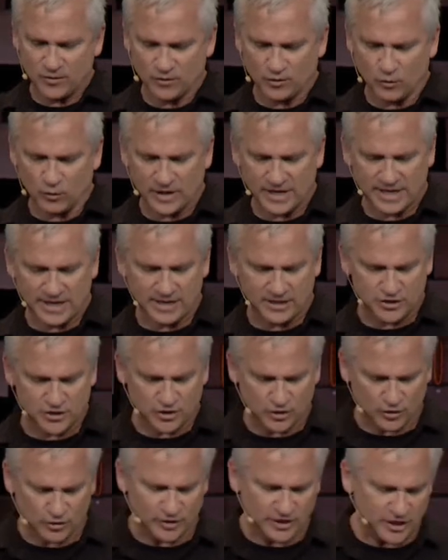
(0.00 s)
Go ahead and
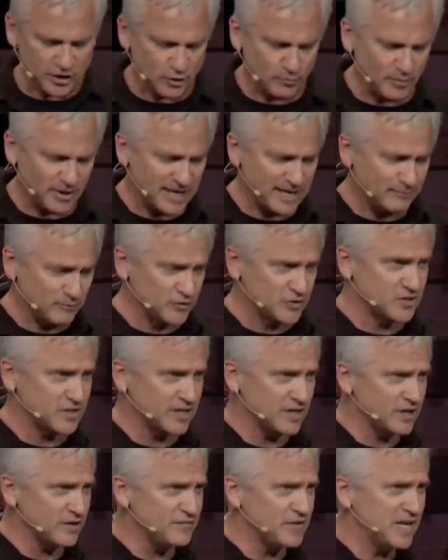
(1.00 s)
turn in your Bibles
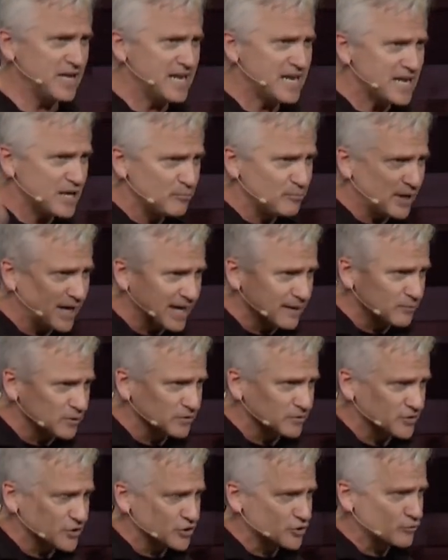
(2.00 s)
there. If you need a
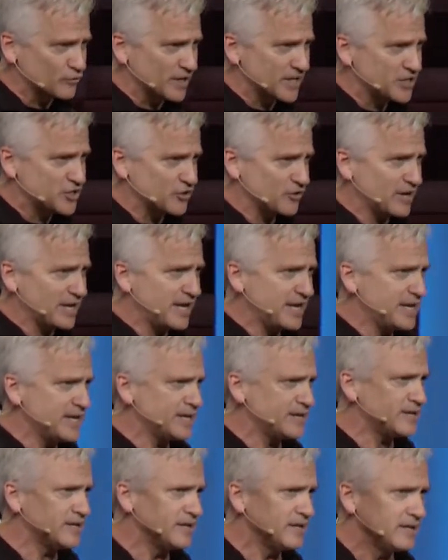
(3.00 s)
Bible, just raise your
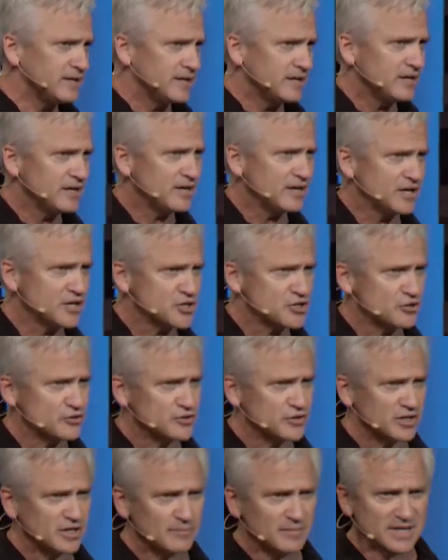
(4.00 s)
hand.
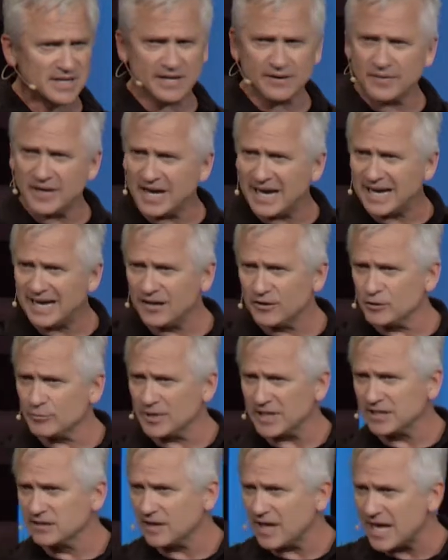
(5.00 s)
Ushers are coming down the aisle. They'll
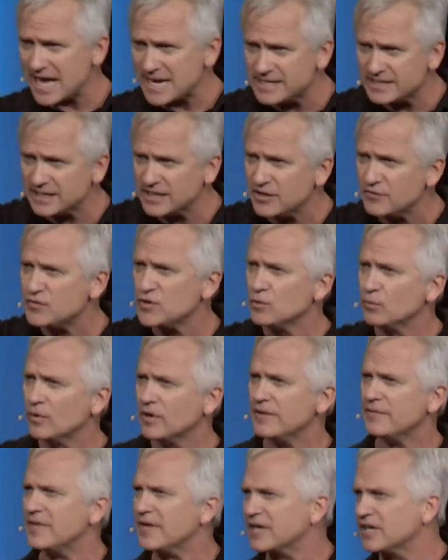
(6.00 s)
be glad to give you
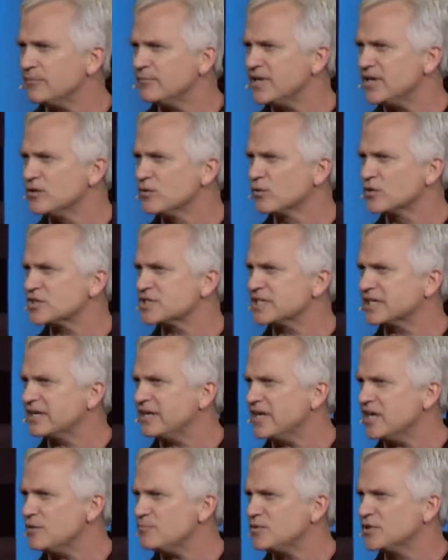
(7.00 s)
one that can be yours to
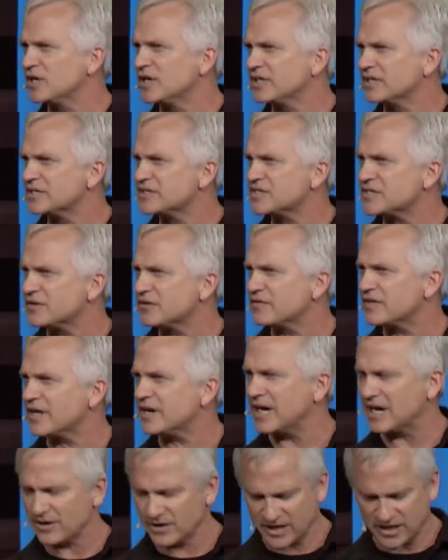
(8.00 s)
keep. You can consider
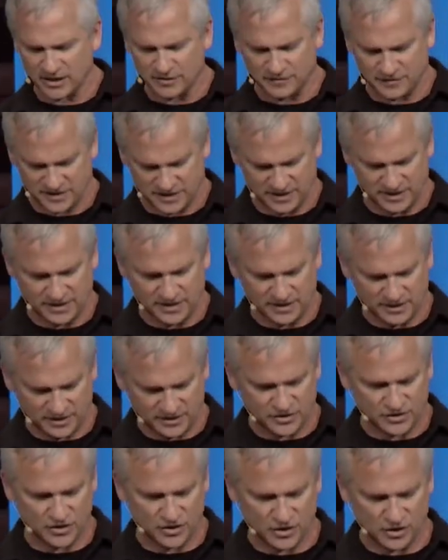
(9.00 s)
that our gift to